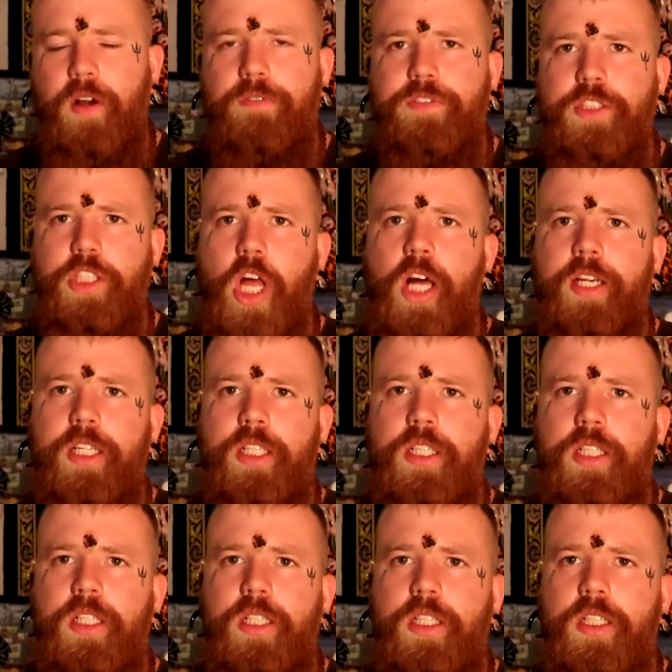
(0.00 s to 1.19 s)
slaughter
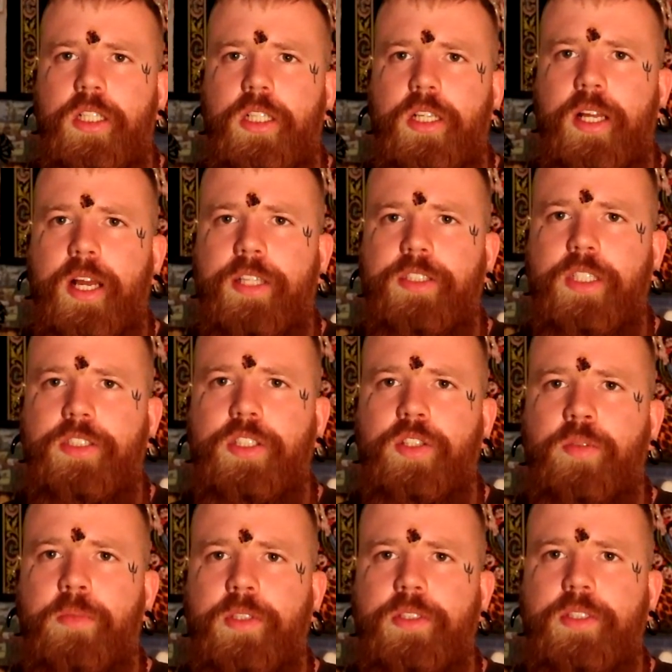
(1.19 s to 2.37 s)
as
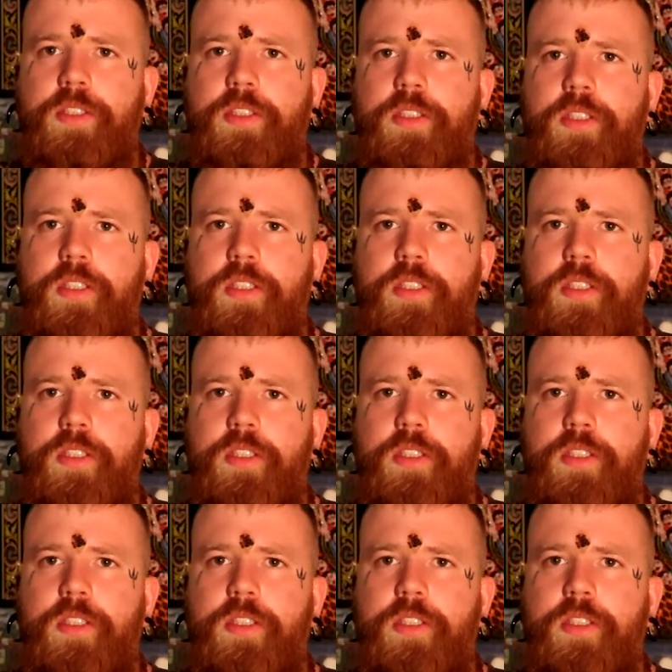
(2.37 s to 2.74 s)
humans,